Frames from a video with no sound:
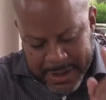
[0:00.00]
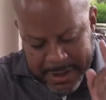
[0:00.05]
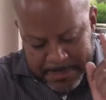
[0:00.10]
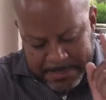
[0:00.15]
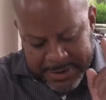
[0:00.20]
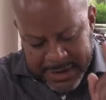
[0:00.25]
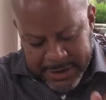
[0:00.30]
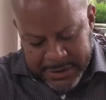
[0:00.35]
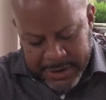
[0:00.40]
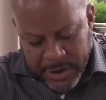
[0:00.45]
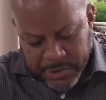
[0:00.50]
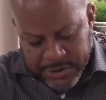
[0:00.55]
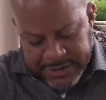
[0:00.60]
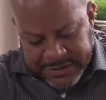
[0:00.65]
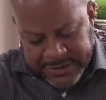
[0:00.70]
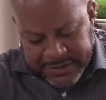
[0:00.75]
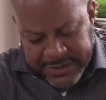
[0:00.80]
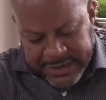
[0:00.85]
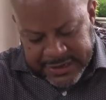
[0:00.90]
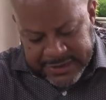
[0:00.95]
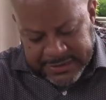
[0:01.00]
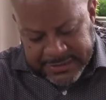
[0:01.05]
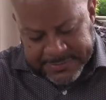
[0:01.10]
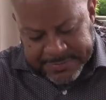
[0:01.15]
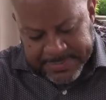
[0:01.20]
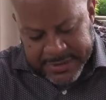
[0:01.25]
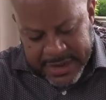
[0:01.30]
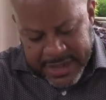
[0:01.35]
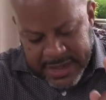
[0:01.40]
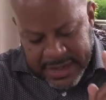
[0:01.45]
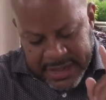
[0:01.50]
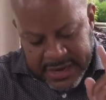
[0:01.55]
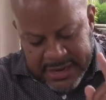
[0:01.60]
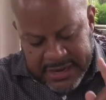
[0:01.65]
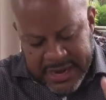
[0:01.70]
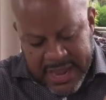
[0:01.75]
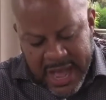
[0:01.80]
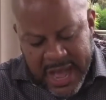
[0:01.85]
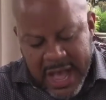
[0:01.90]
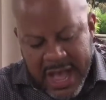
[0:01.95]
But notice this.
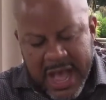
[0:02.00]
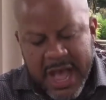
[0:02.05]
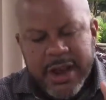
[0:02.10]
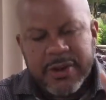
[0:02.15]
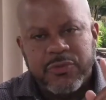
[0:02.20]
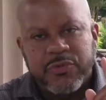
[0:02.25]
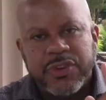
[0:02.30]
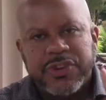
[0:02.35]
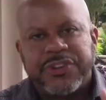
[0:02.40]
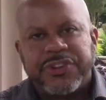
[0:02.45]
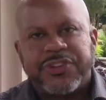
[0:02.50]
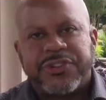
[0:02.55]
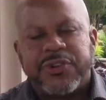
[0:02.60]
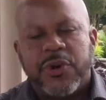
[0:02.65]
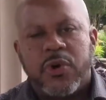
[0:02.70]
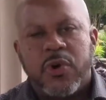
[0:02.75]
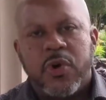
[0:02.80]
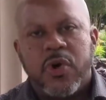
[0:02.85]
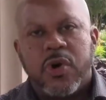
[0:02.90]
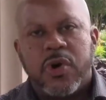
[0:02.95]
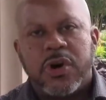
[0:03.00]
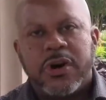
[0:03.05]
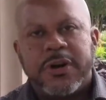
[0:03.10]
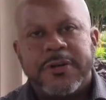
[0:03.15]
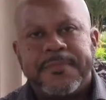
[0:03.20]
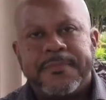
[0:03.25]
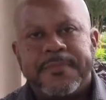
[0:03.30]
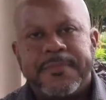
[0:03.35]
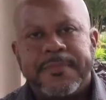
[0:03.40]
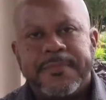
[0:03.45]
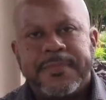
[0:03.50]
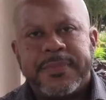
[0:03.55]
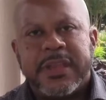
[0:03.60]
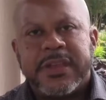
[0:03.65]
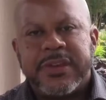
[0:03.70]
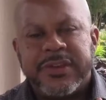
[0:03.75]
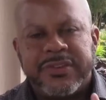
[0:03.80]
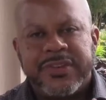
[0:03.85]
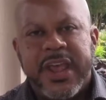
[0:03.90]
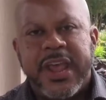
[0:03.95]
God restored
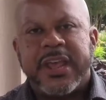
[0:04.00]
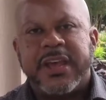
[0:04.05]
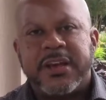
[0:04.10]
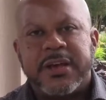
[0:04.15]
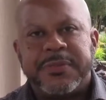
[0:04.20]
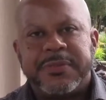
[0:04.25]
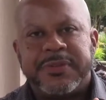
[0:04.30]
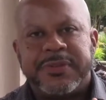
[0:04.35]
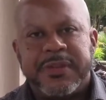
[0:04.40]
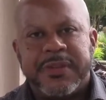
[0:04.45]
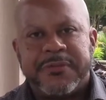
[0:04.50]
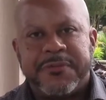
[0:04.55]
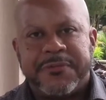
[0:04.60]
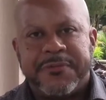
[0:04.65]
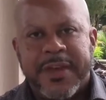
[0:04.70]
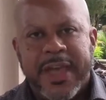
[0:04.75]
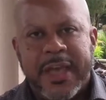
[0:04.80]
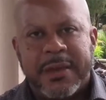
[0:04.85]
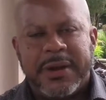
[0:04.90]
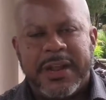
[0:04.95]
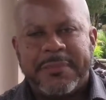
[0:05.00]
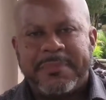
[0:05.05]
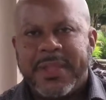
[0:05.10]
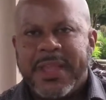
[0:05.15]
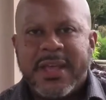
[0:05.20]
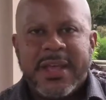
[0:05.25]
Jacob's family.